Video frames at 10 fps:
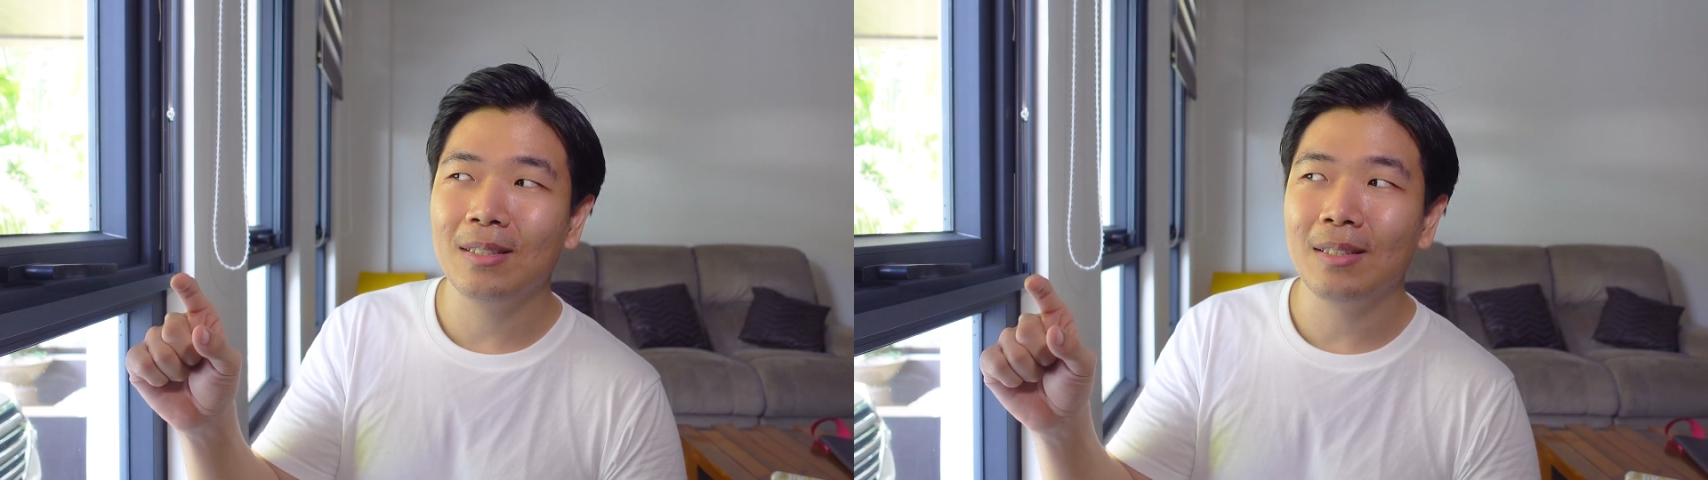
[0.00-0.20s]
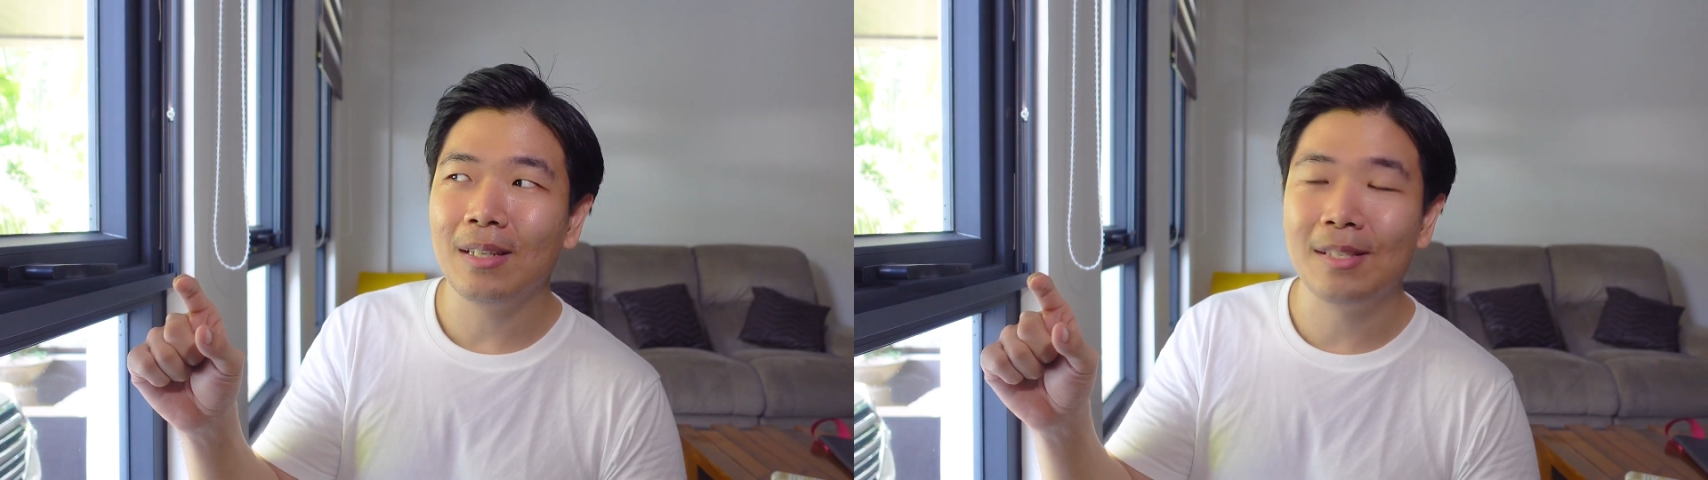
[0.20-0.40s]

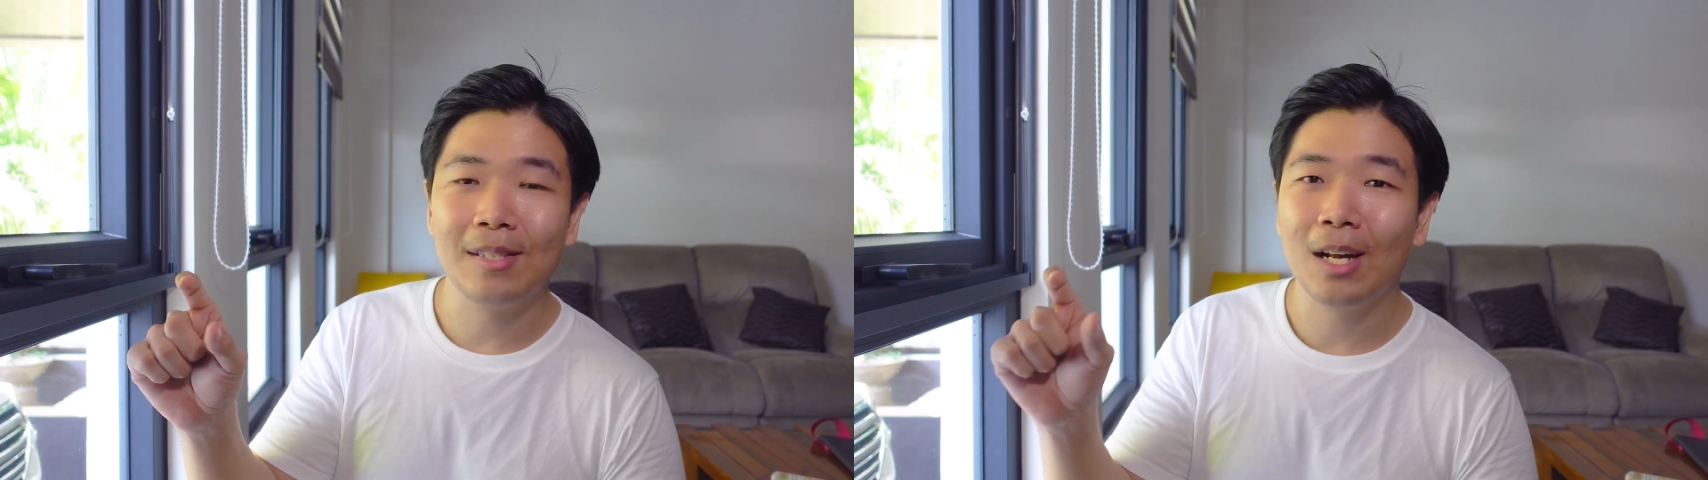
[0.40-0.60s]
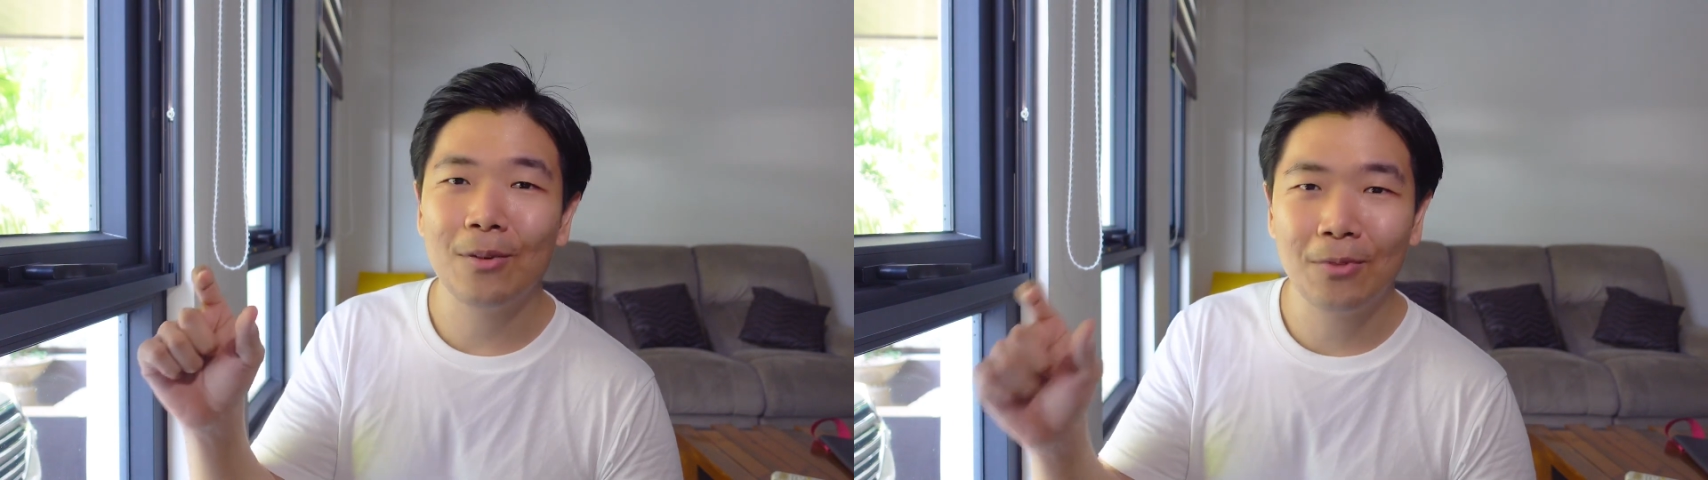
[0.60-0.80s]
is
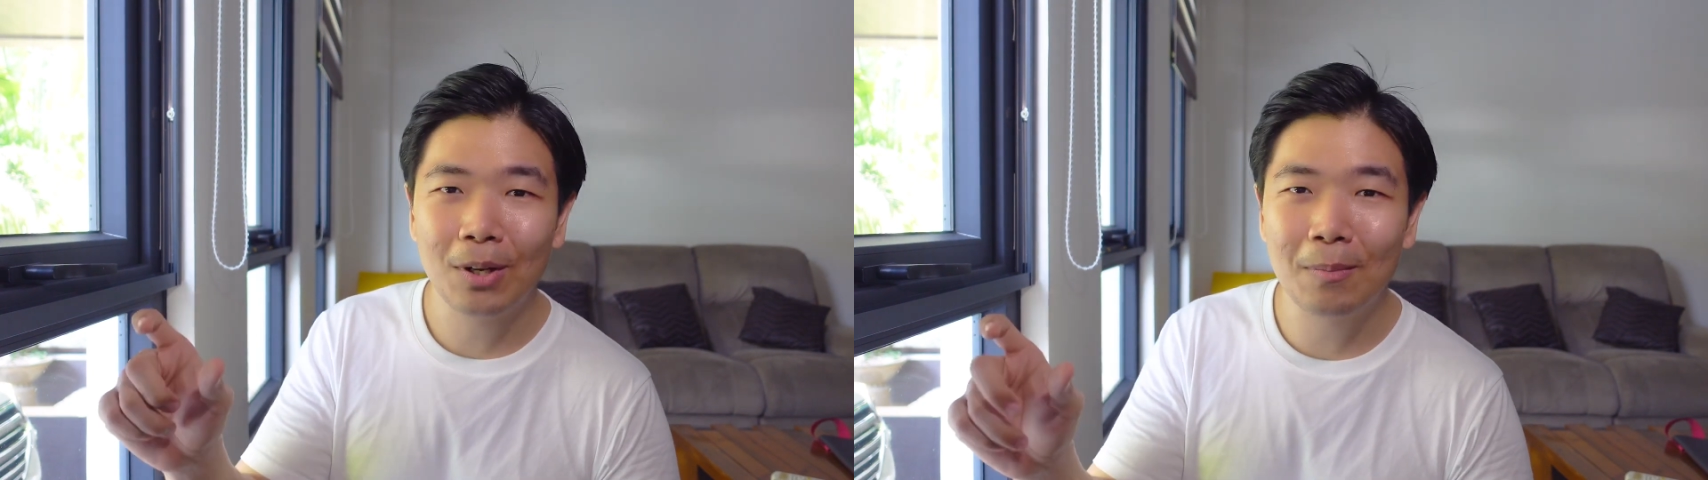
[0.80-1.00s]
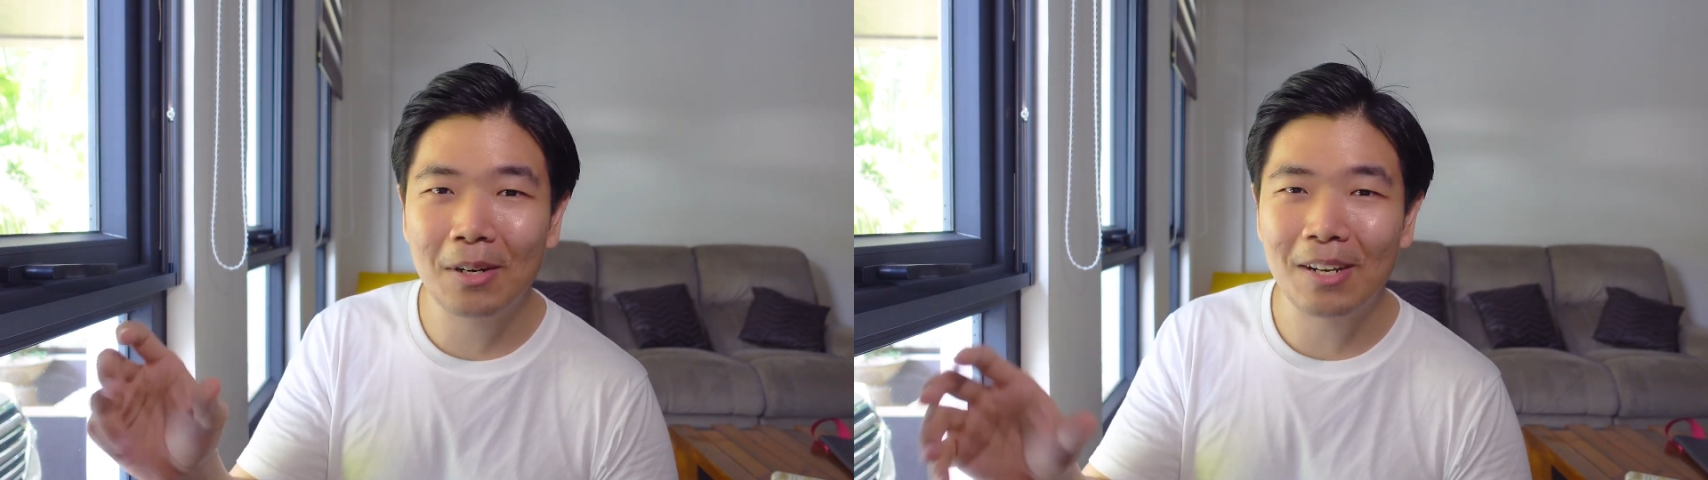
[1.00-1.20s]
not a phone
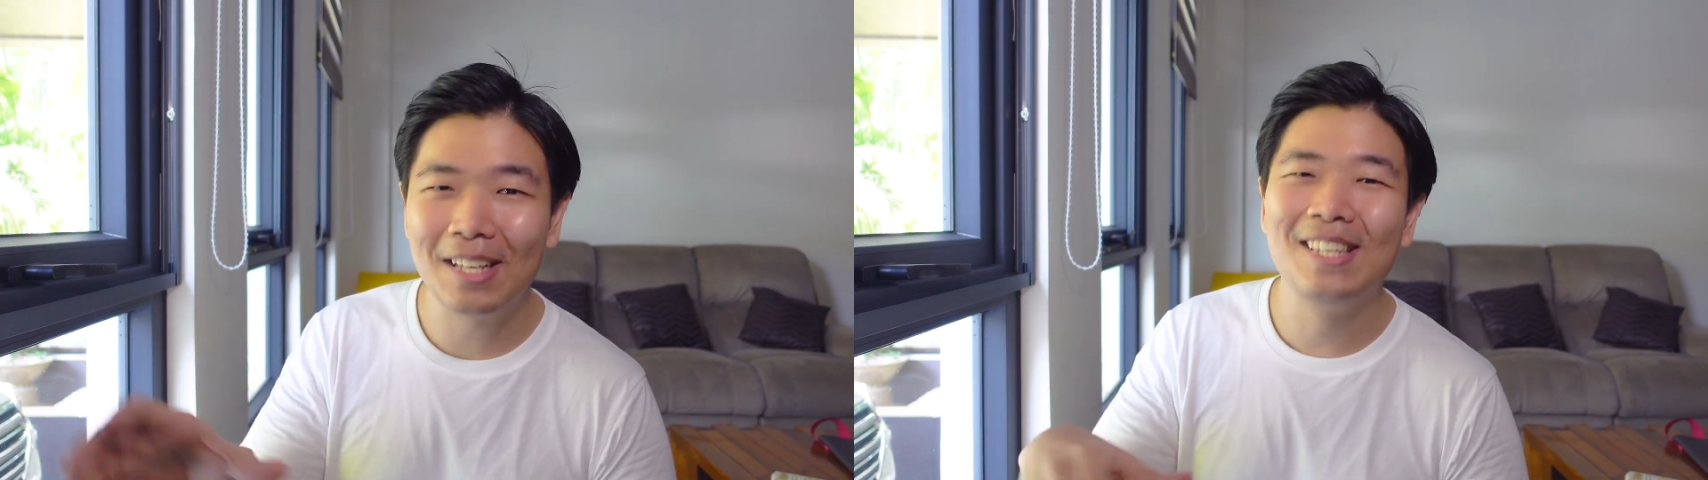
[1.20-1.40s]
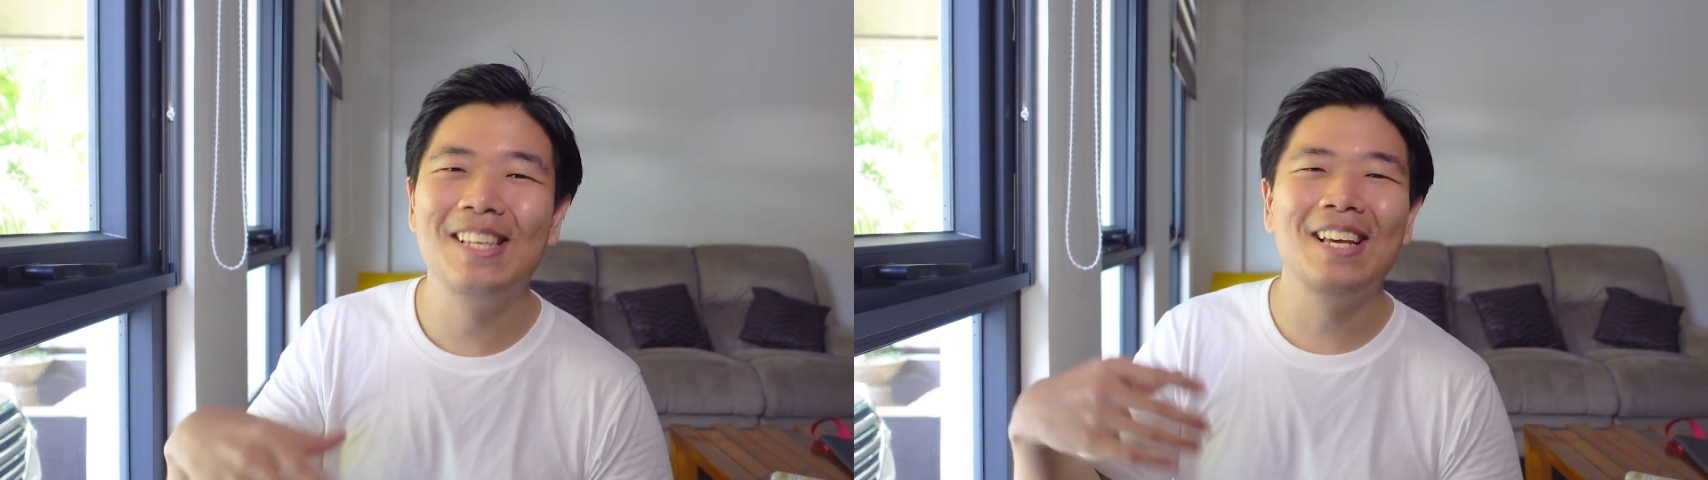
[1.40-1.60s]
number.
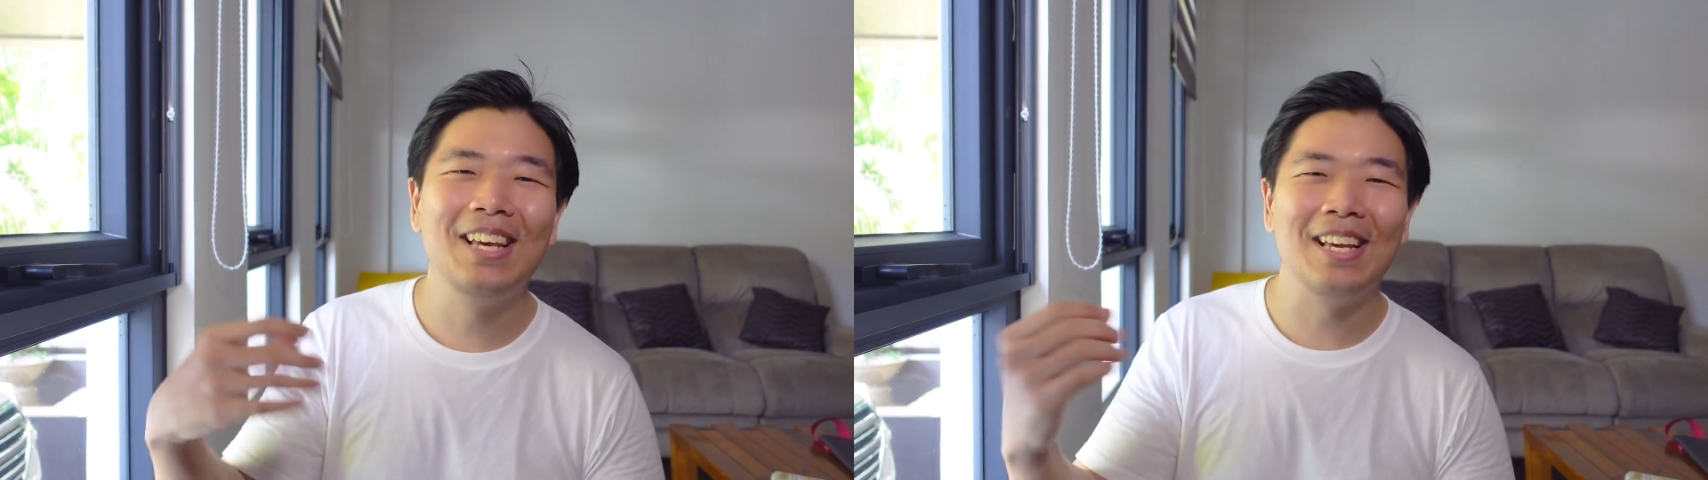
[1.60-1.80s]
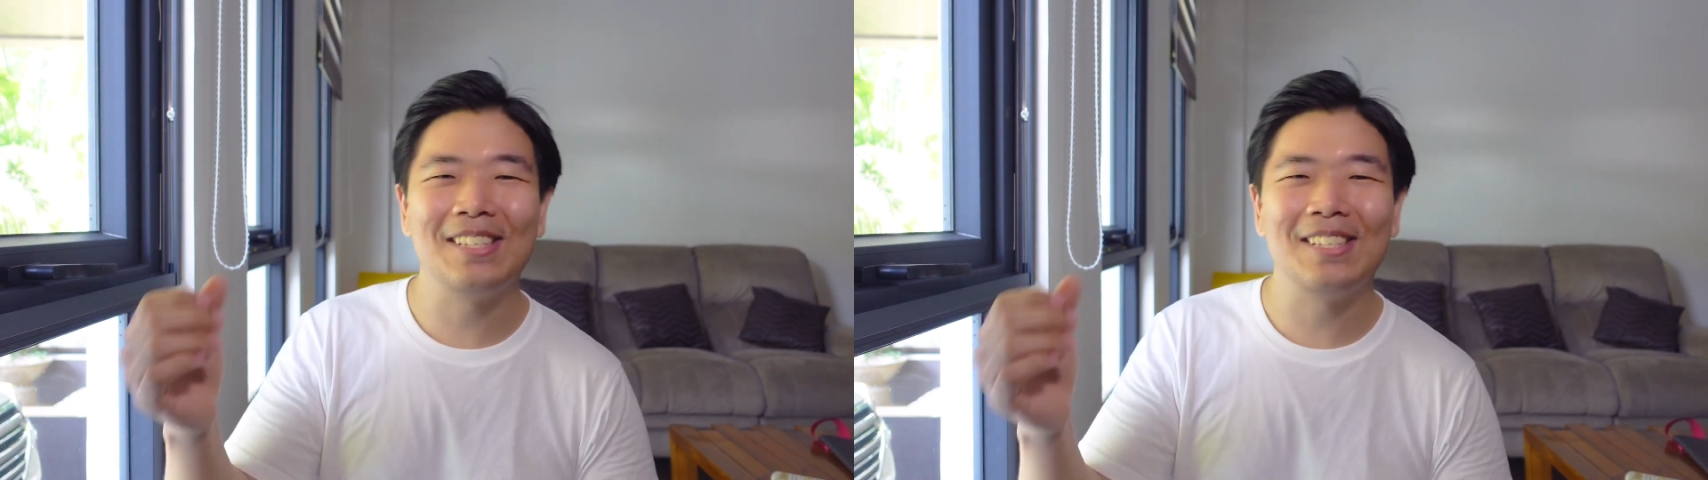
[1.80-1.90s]
It